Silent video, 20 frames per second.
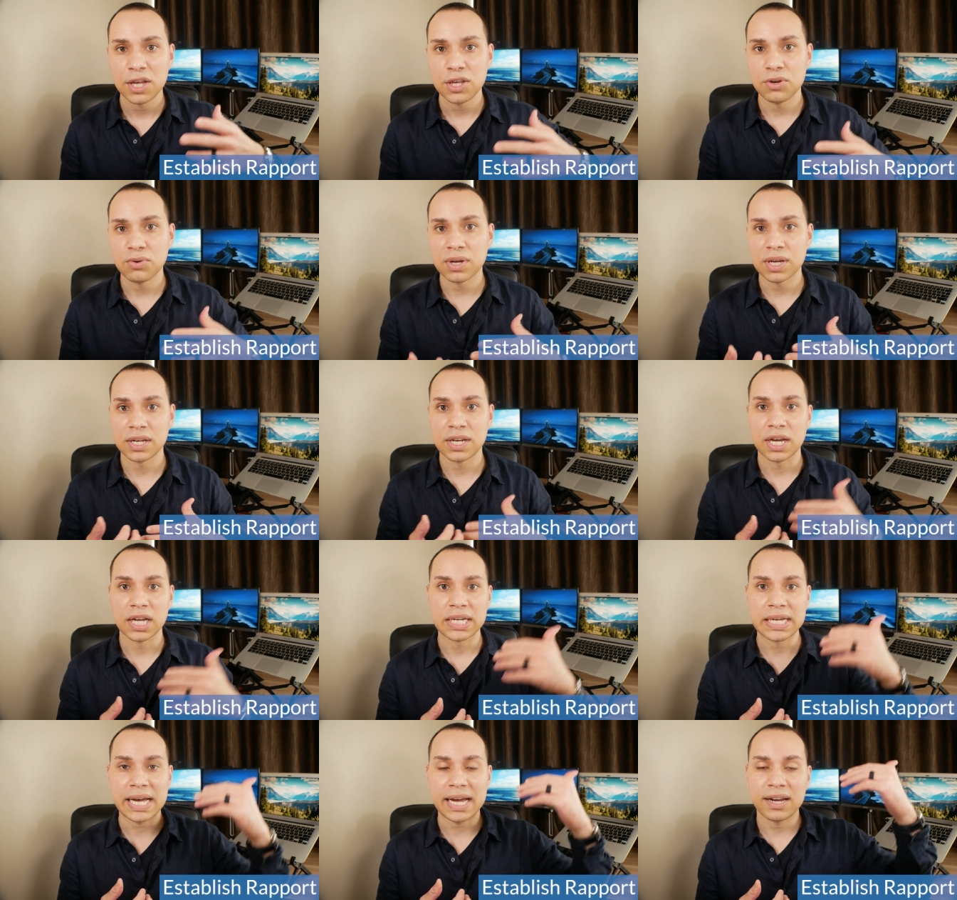you can
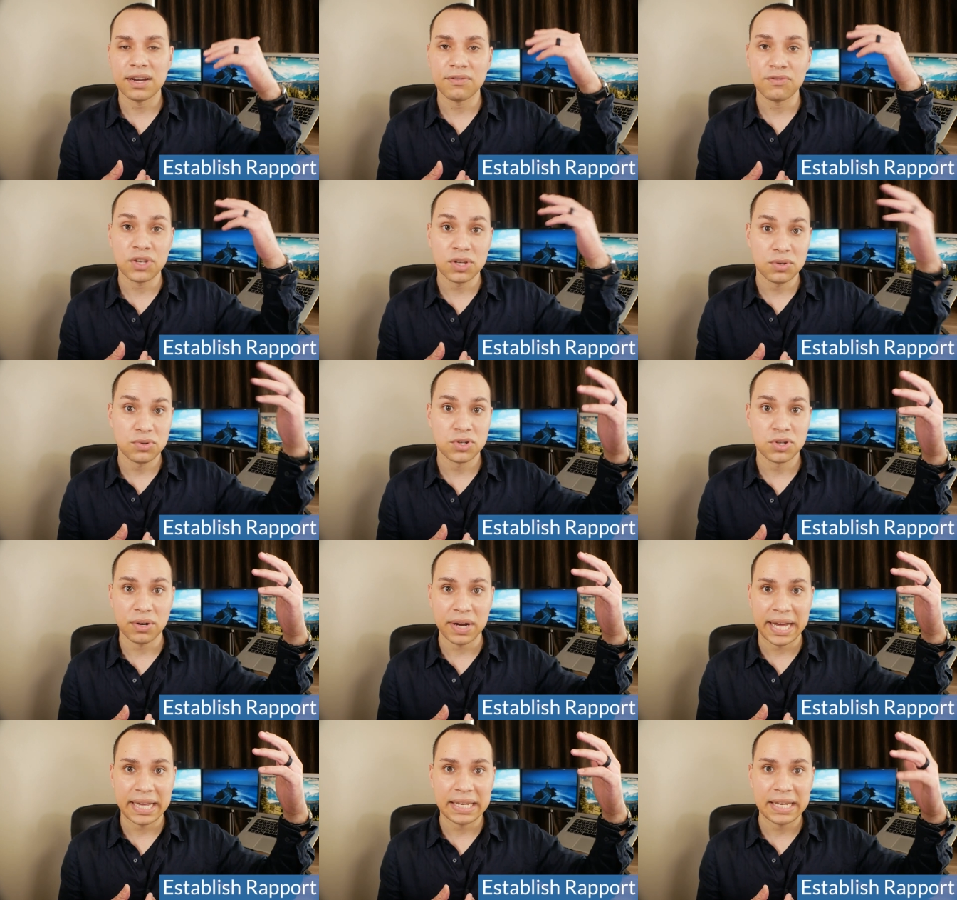kind of use
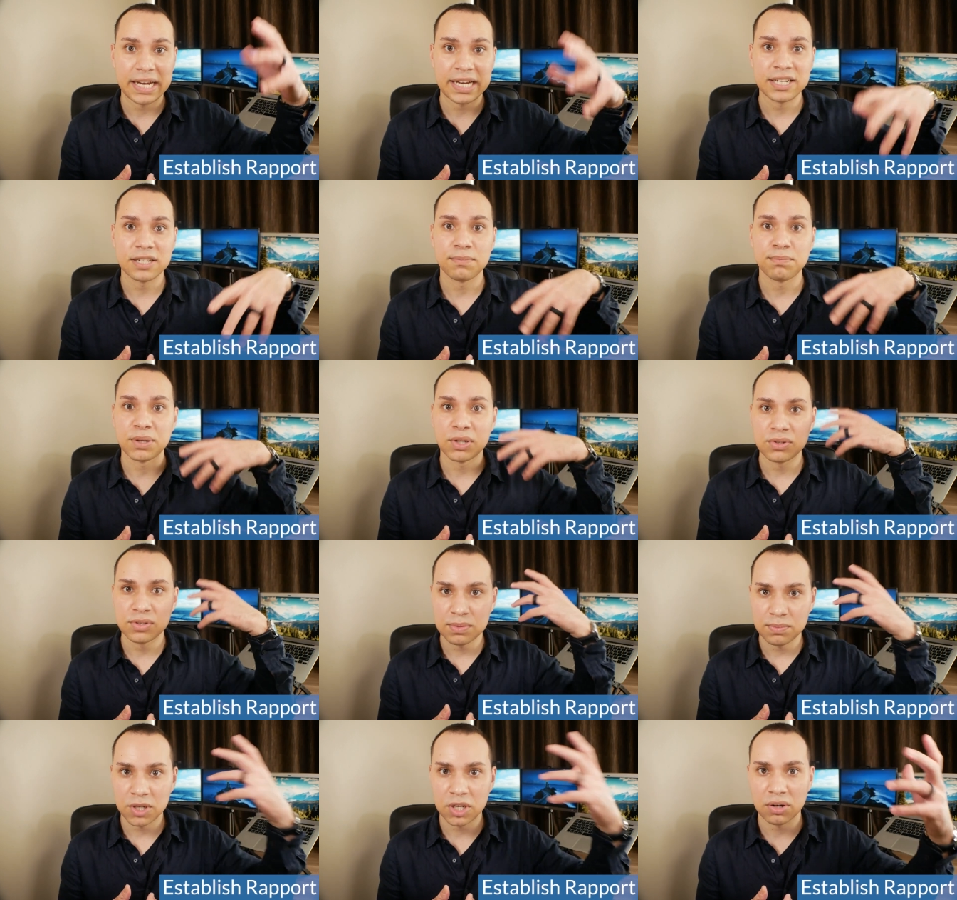your headline to
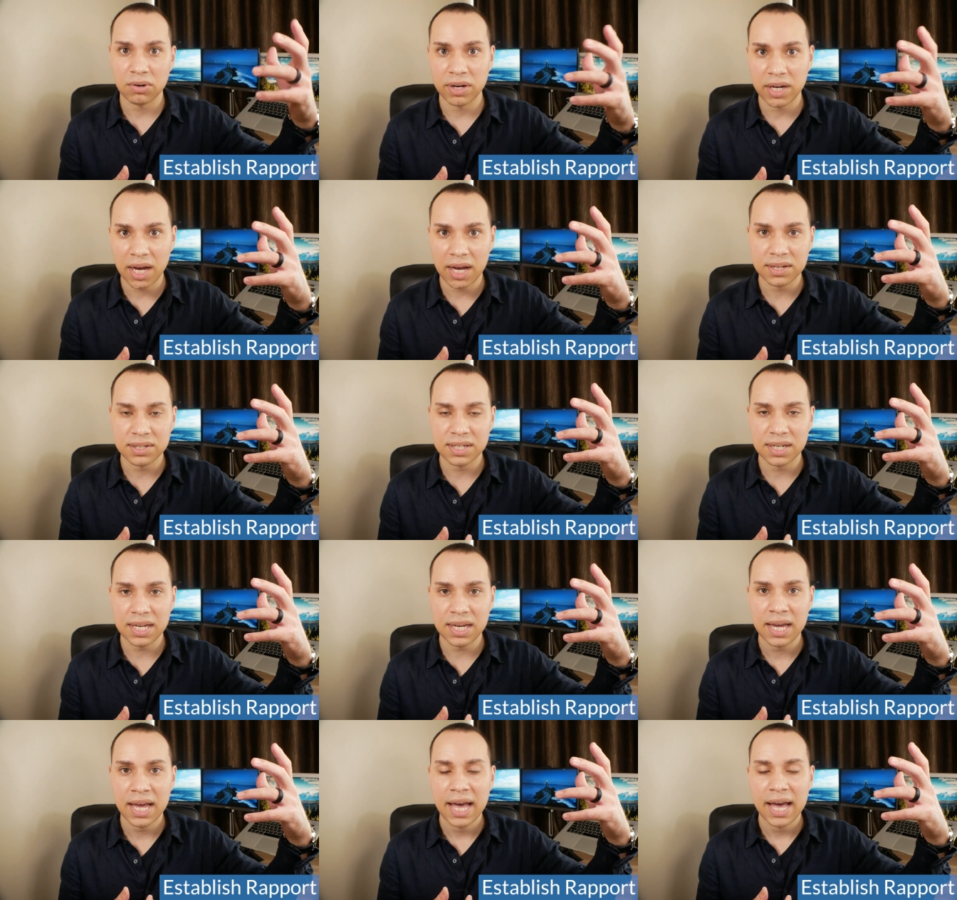build some
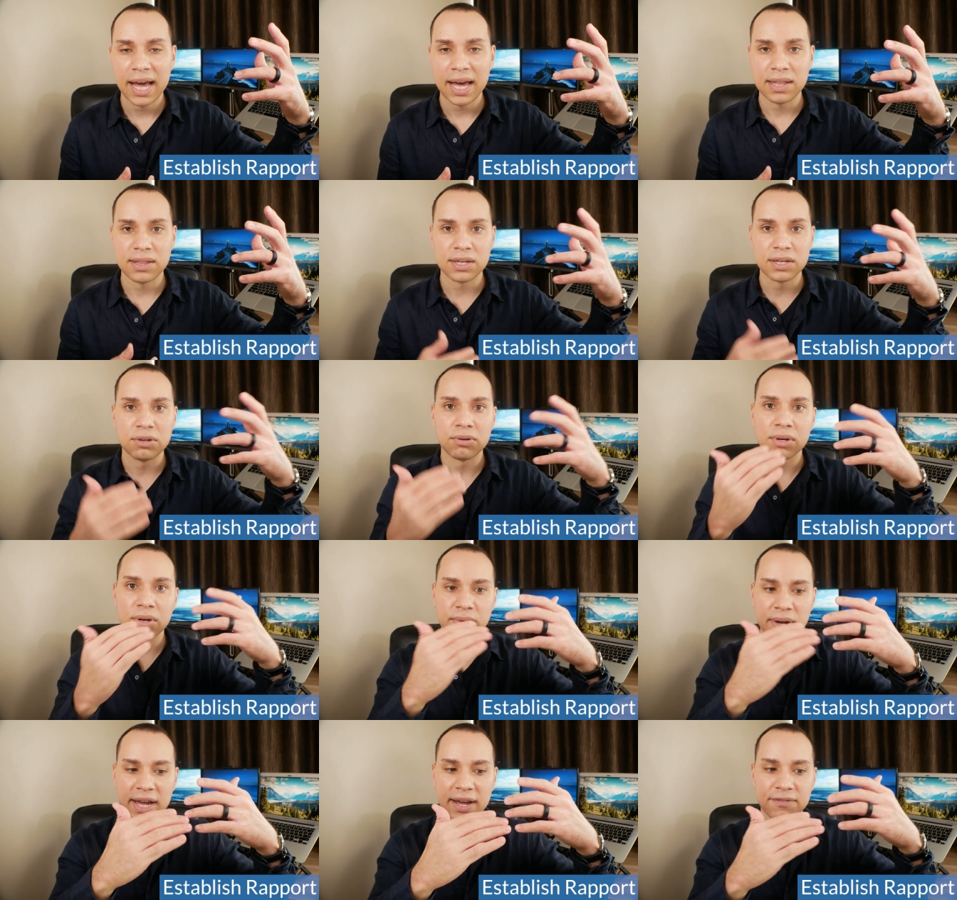curiosity, and then you
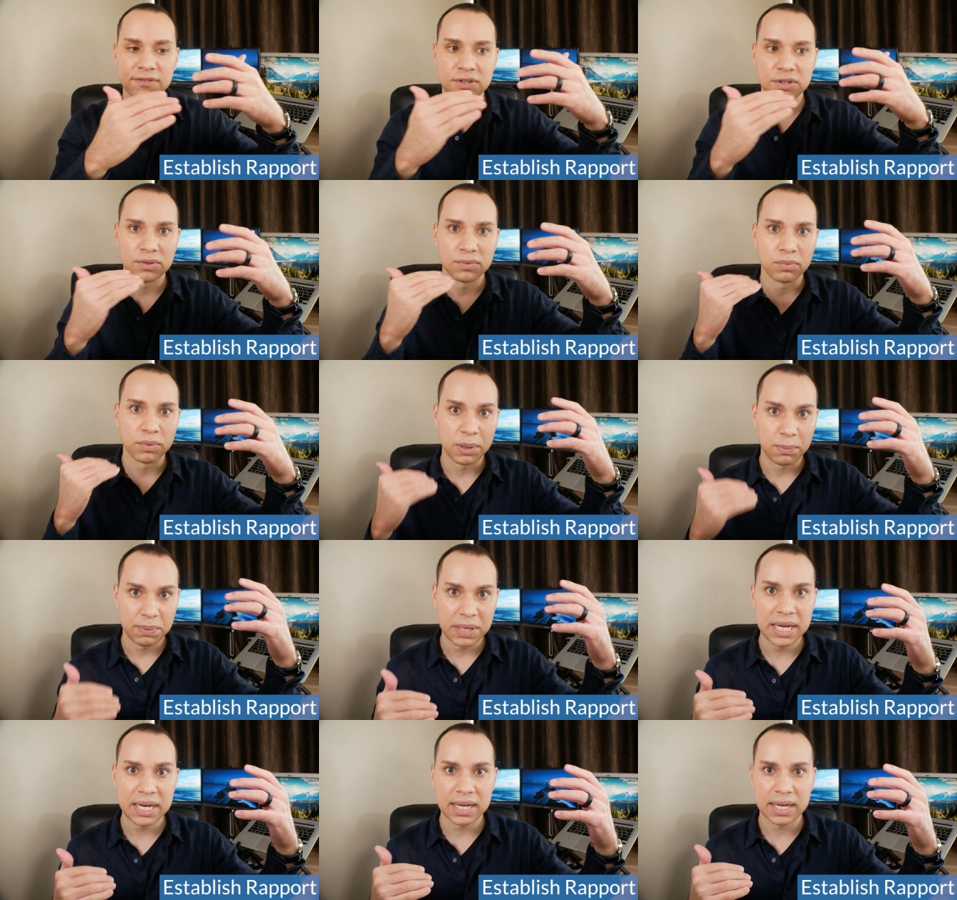don't have to
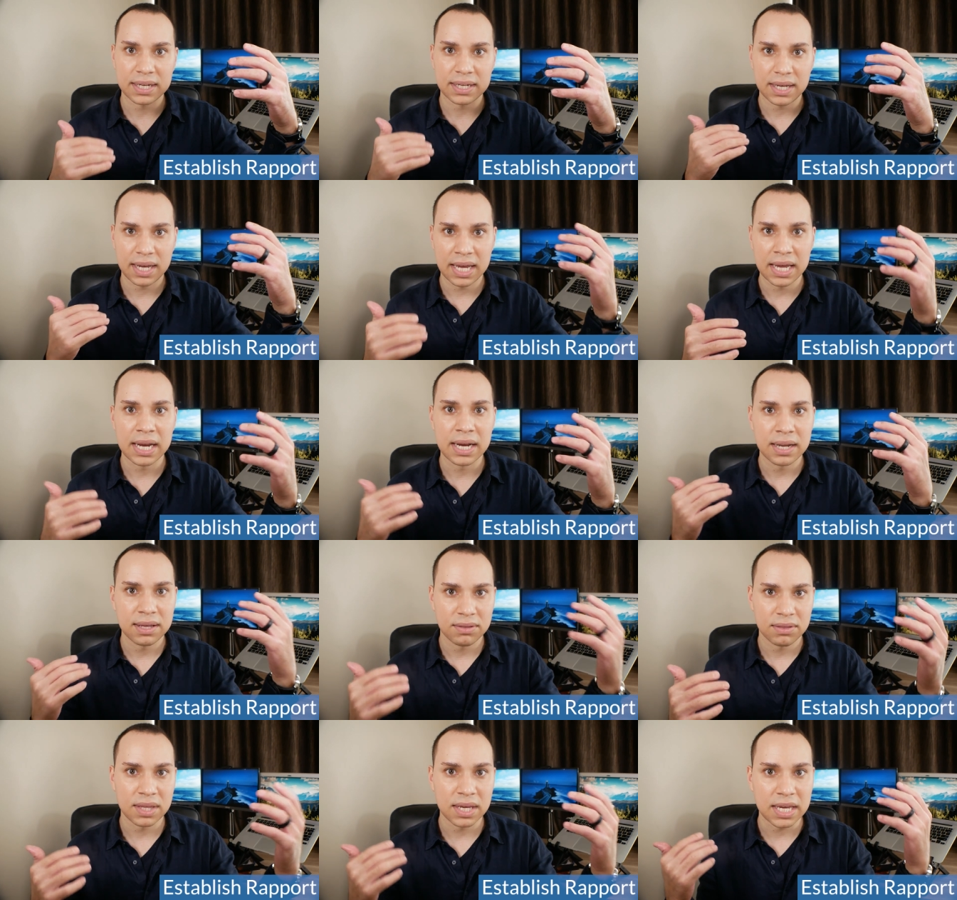repeat it
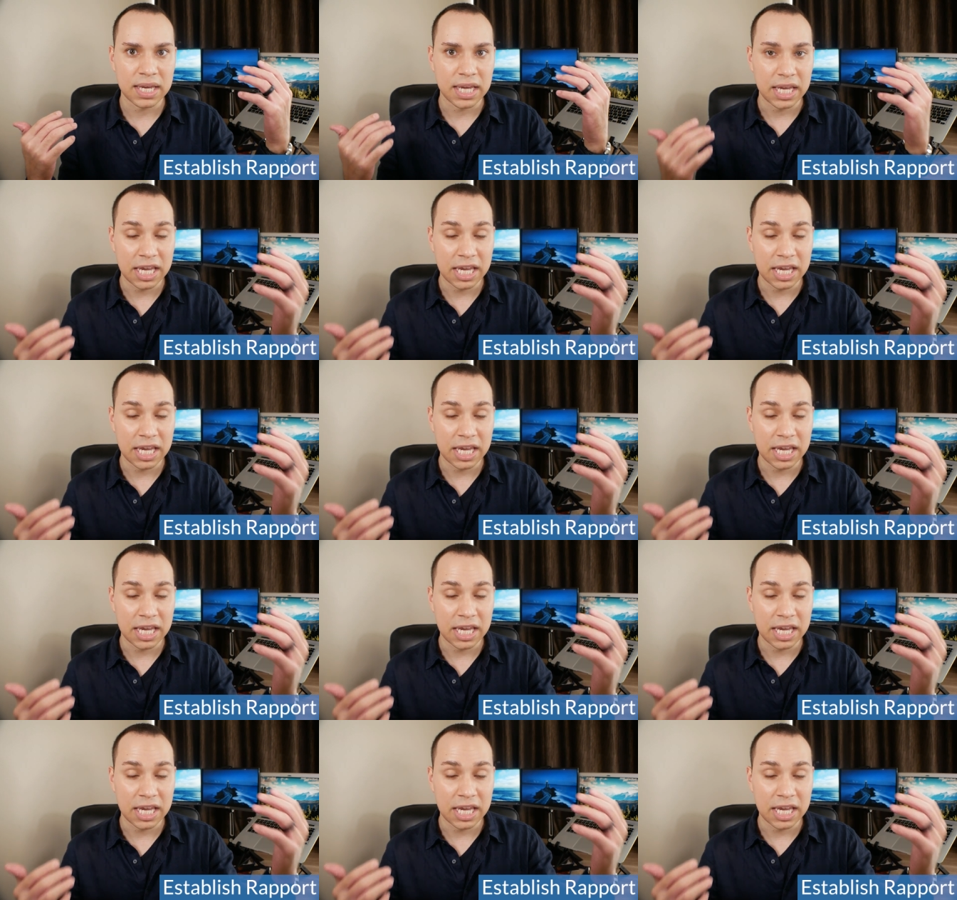in the